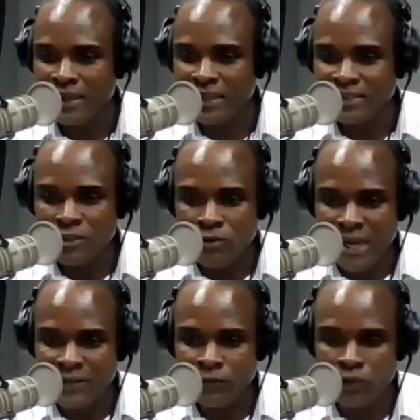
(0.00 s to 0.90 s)
Is it
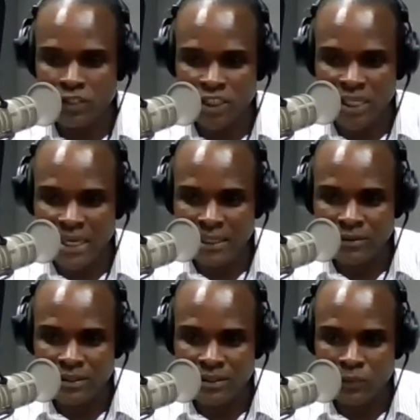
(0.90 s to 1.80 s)
right for a
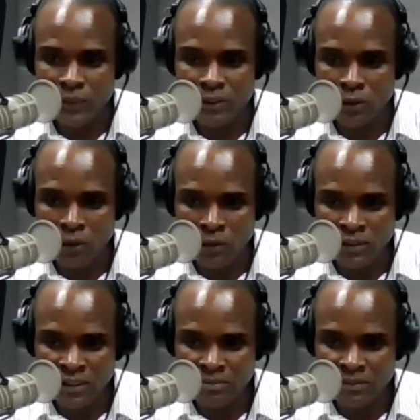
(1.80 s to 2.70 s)
child with
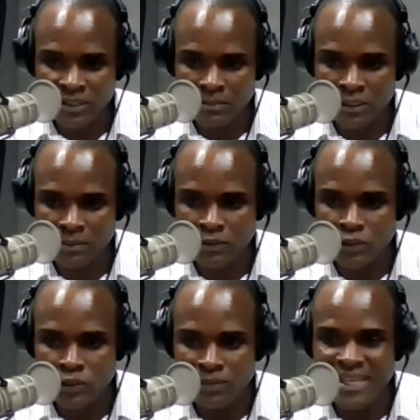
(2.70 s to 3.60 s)
autism symptoms
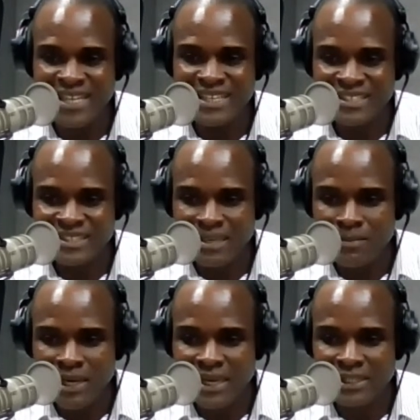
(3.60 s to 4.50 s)
to be in the
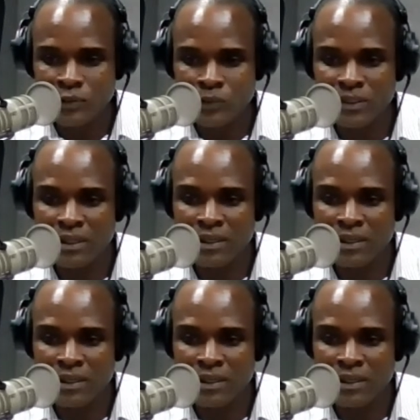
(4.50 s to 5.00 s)
same class with